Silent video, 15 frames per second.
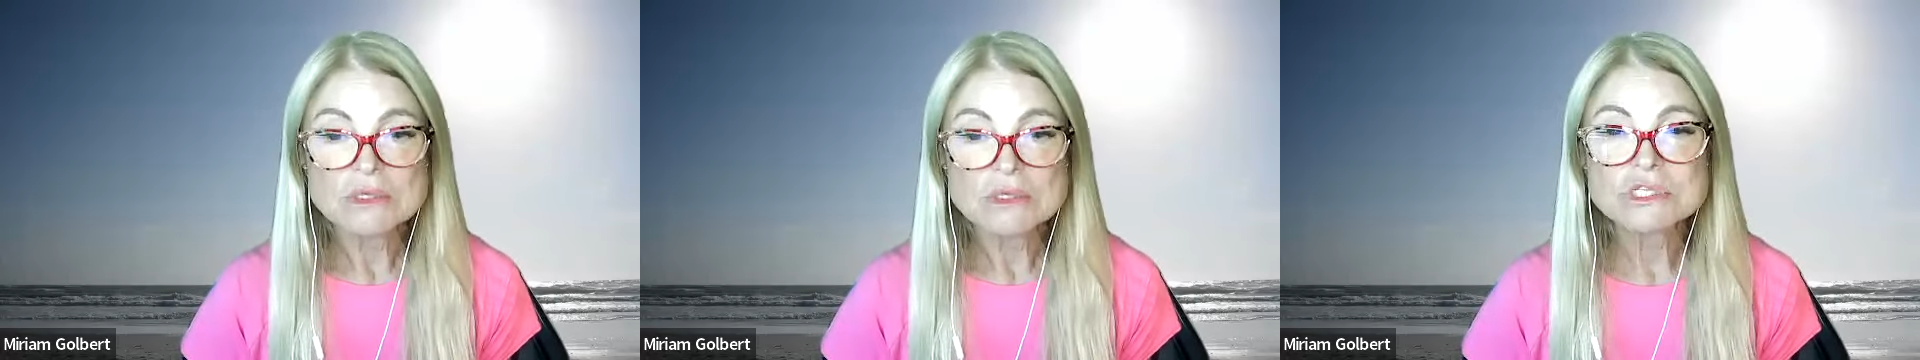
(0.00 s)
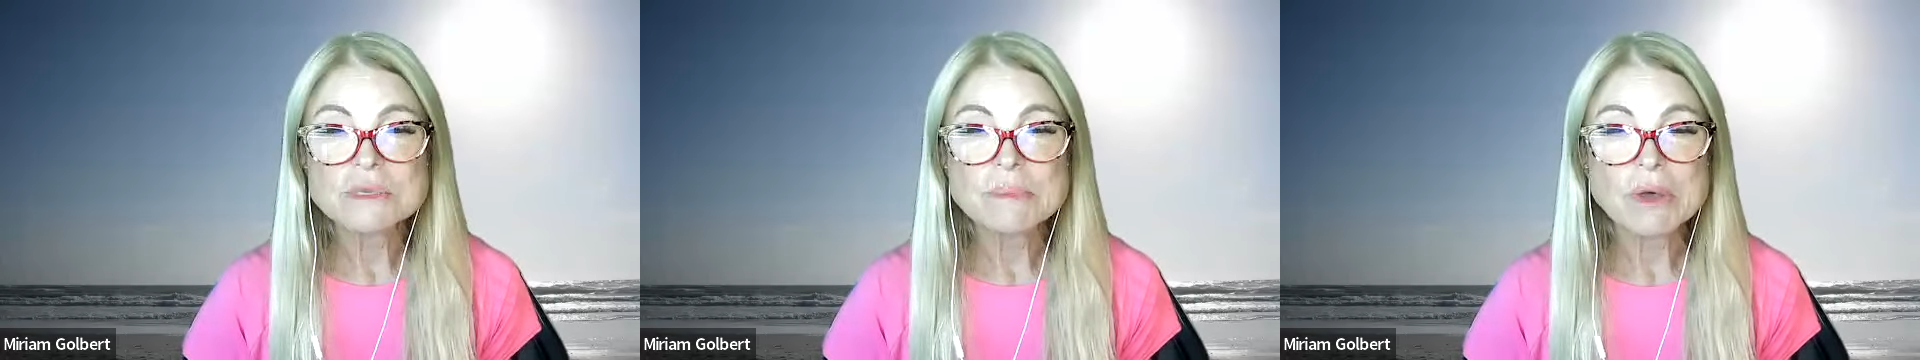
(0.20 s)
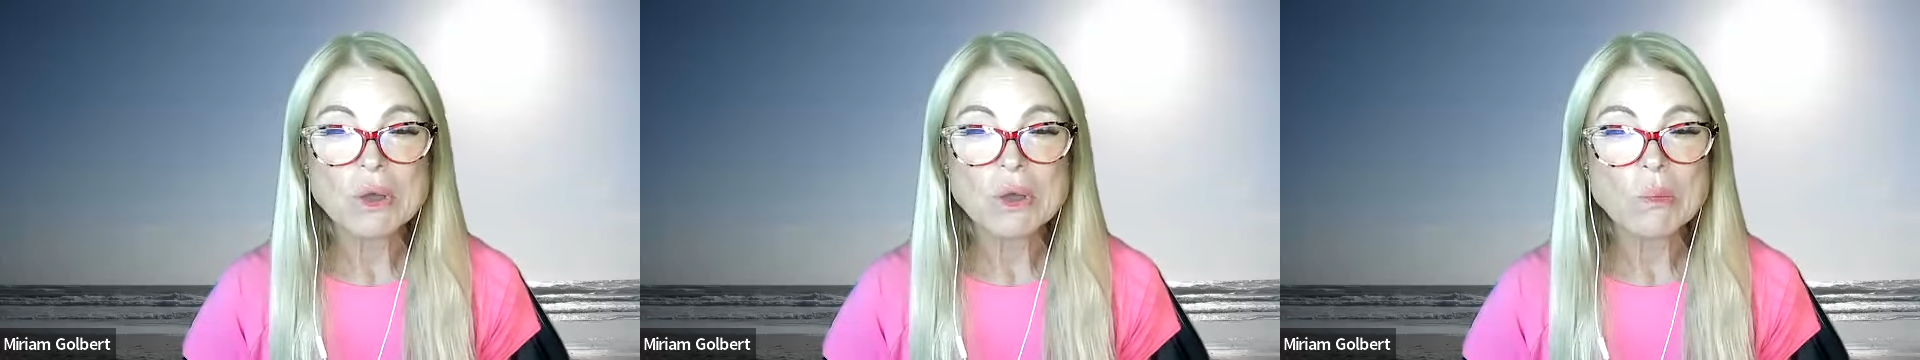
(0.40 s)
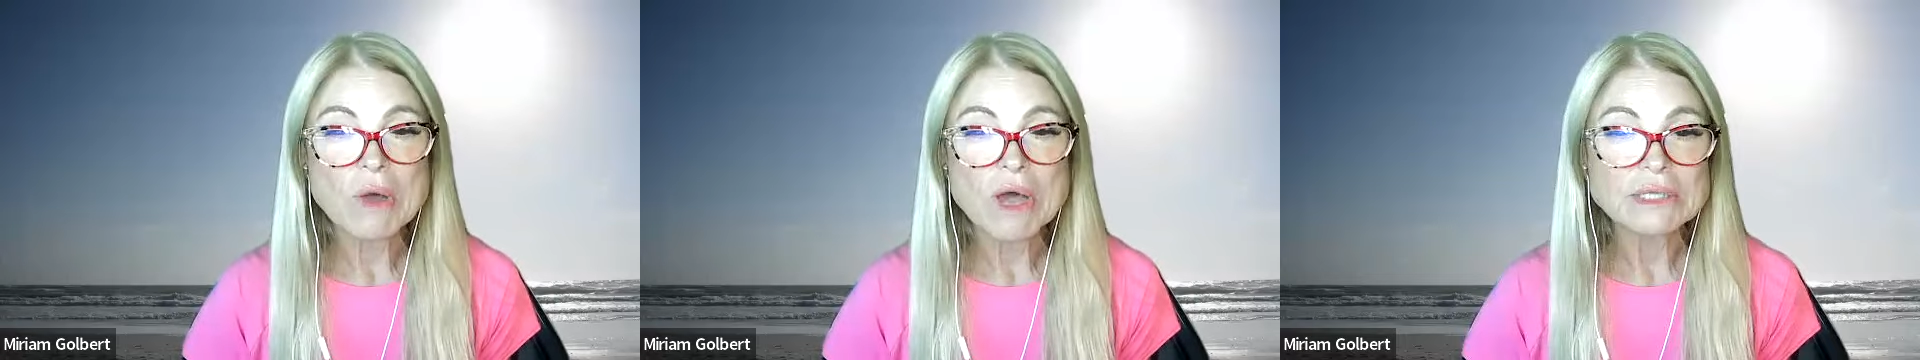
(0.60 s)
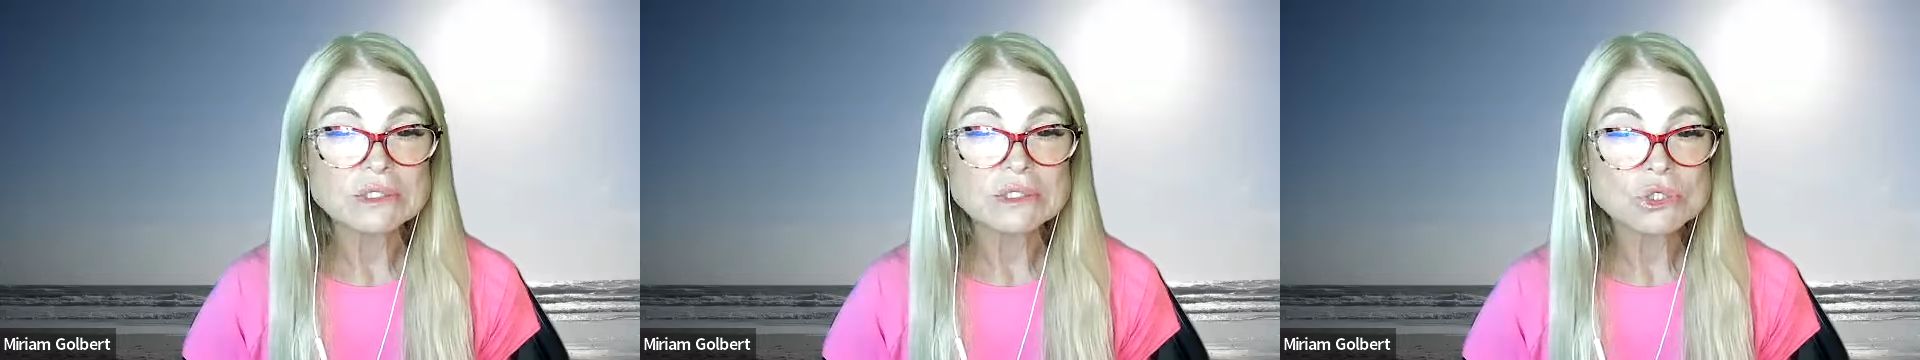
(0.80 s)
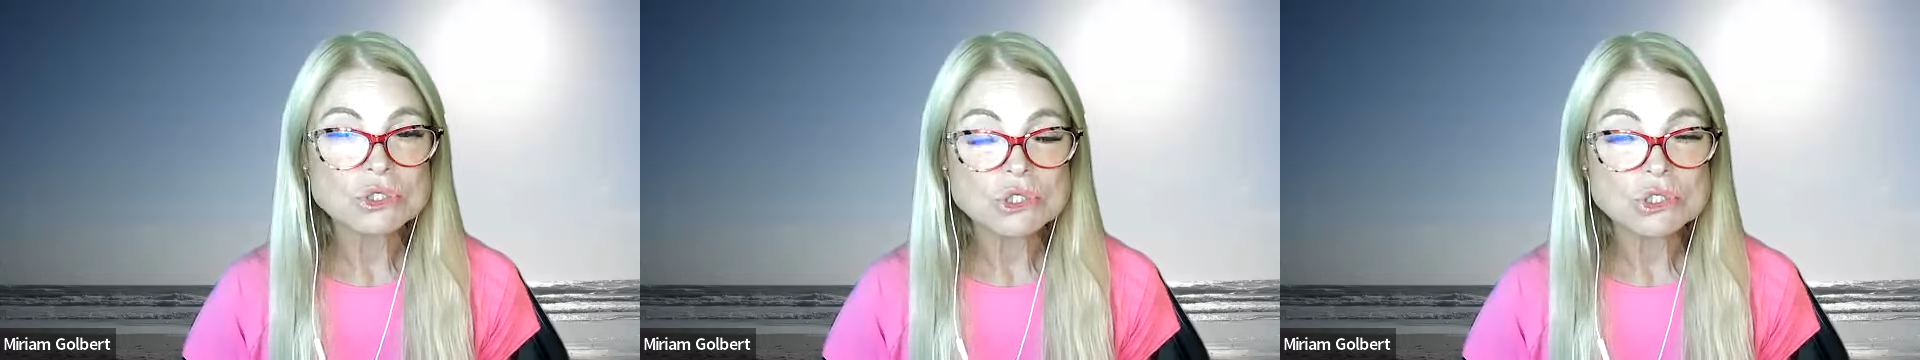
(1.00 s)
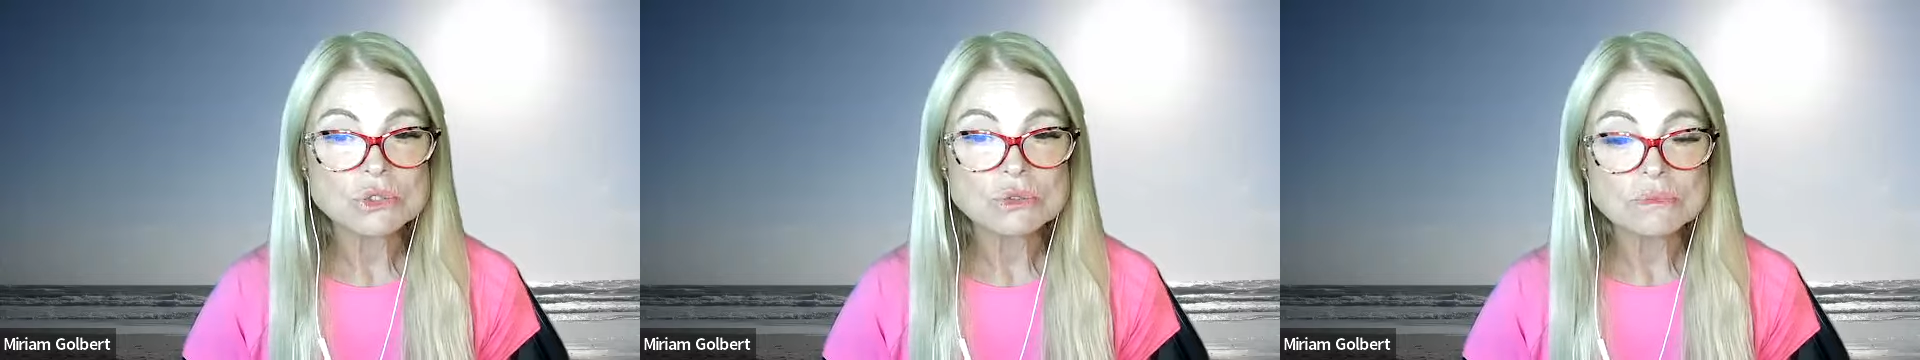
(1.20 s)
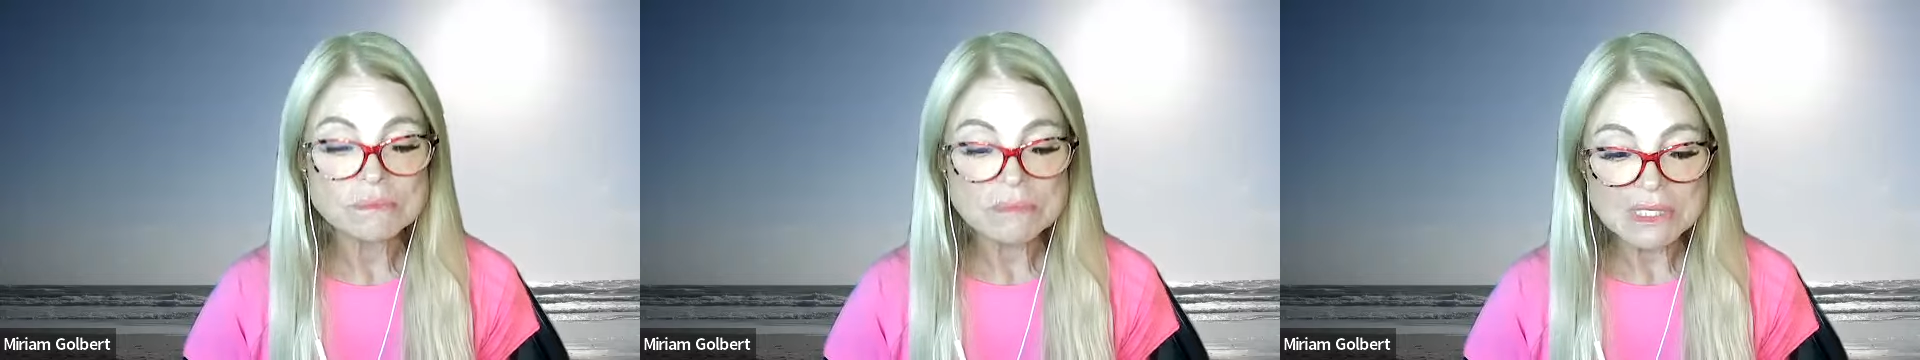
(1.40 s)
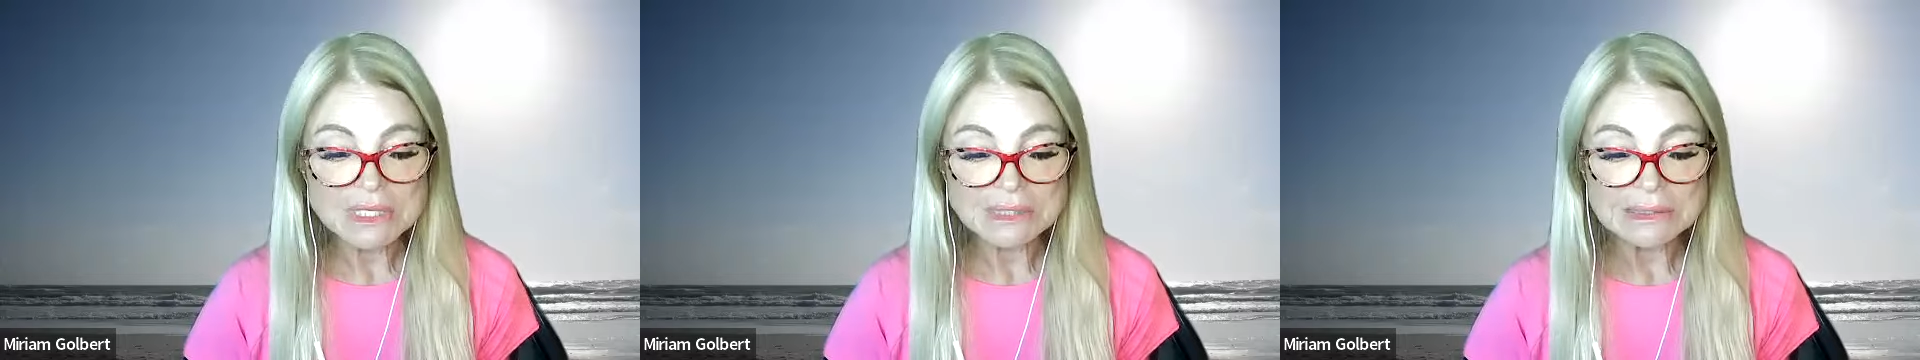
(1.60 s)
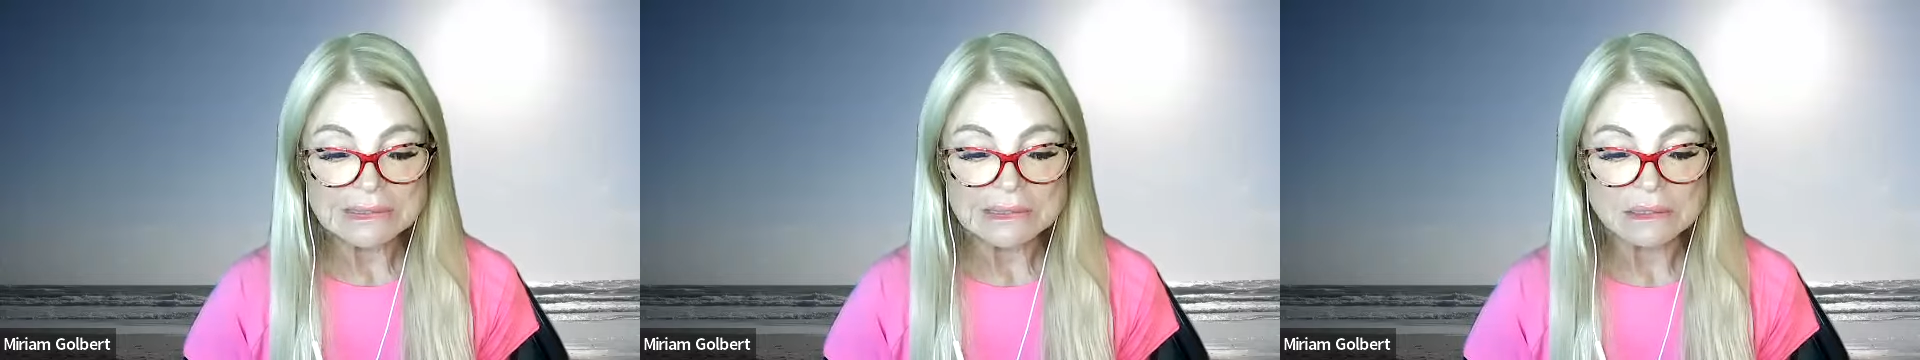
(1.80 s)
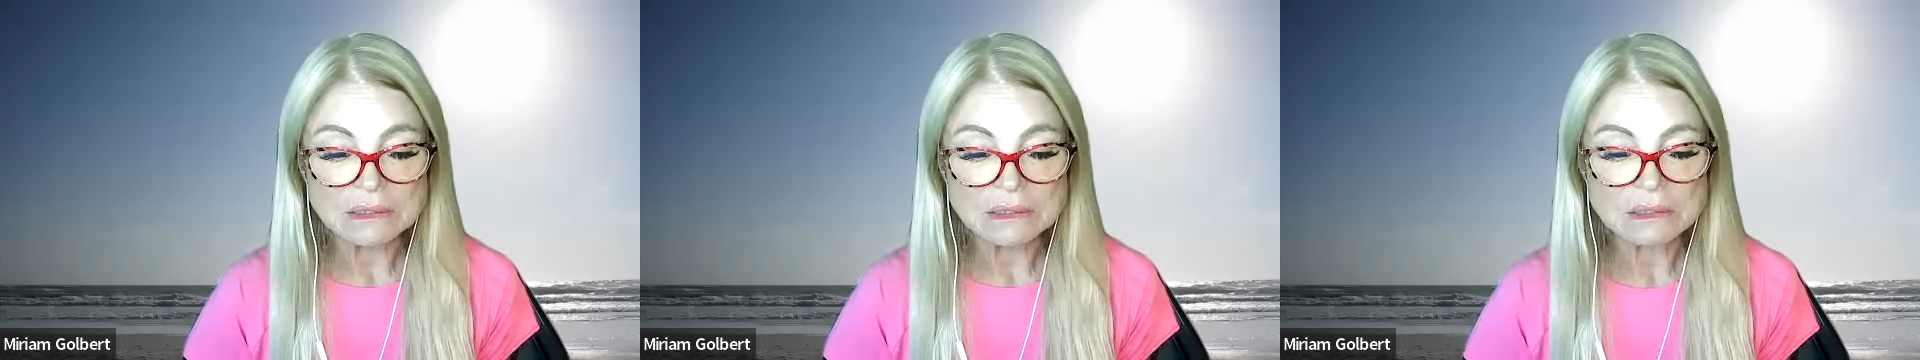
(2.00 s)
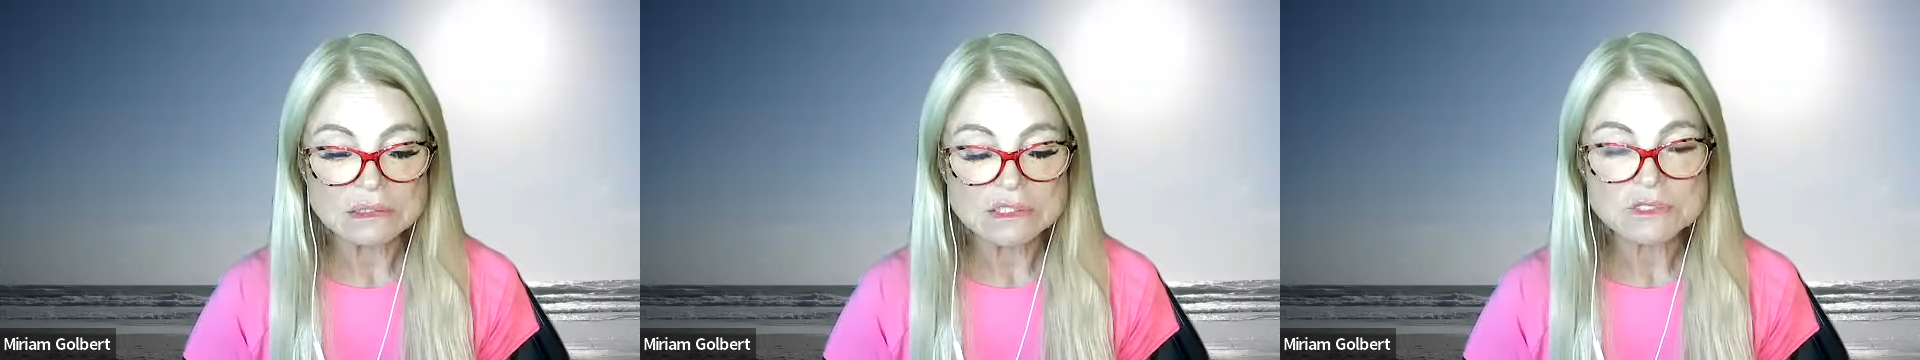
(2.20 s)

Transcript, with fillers: There's about one to two million